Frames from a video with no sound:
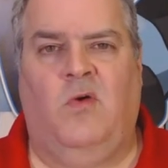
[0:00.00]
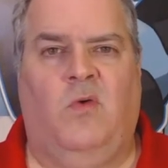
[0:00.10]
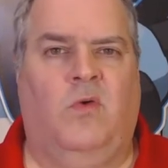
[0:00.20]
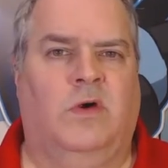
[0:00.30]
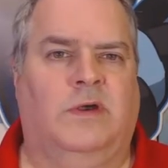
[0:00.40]

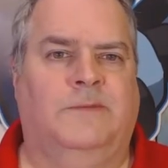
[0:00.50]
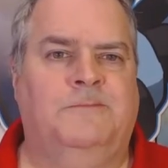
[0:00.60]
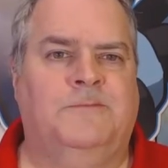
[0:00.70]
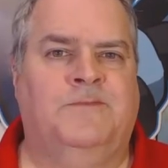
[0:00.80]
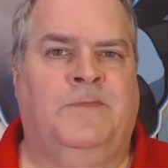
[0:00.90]

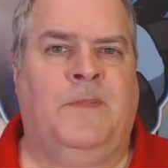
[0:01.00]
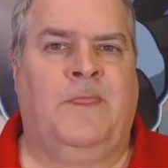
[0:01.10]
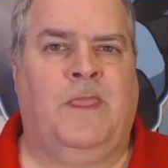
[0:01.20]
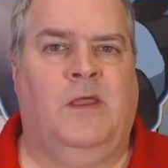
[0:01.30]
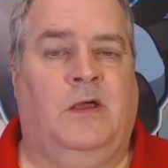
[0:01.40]
Or
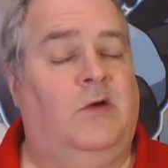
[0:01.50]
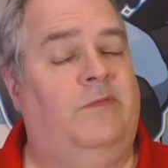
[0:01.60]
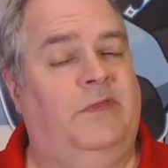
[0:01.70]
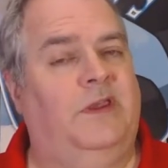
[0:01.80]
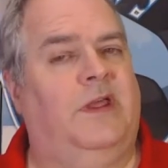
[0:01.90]

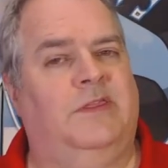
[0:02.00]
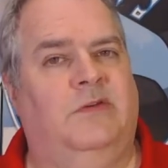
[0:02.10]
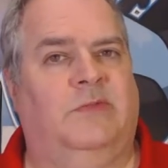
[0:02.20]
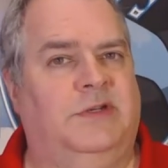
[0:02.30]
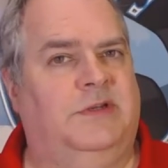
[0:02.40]
hopefully not
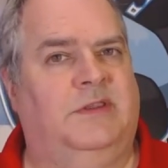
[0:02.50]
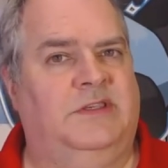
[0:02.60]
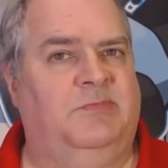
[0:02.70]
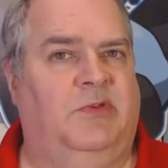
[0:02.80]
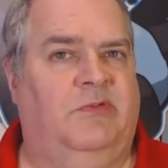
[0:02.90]
too much of
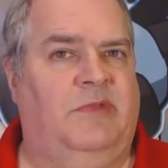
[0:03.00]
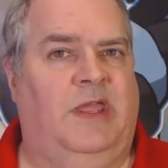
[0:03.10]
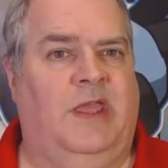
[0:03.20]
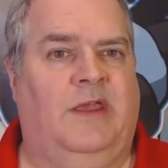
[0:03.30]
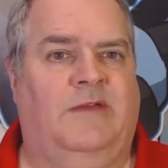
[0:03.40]
this, but you
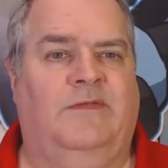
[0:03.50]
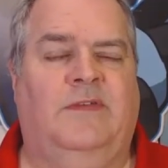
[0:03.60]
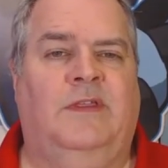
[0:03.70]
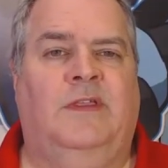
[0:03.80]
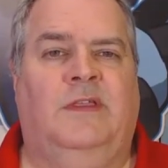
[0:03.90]
may have
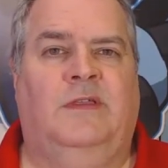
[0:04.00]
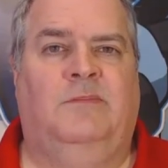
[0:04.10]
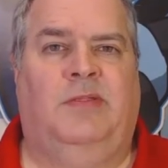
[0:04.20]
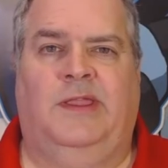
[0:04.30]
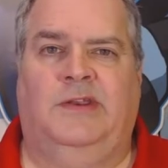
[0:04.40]

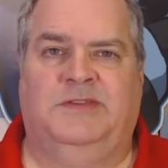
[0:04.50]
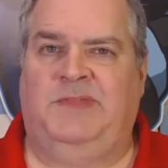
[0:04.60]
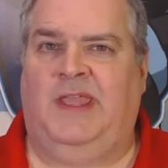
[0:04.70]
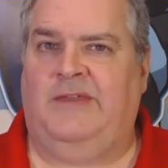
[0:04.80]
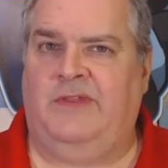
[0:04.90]
players
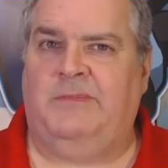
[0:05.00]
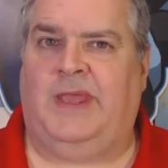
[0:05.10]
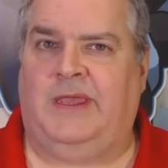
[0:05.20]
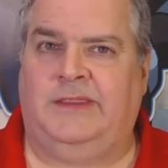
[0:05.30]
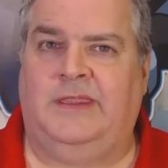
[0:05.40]
behaving
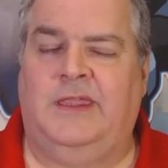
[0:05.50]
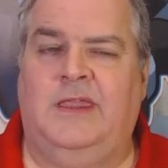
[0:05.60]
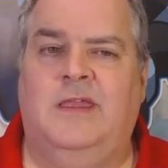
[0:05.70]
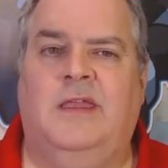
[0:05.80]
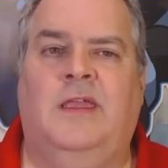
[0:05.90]

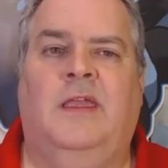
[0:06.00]
badly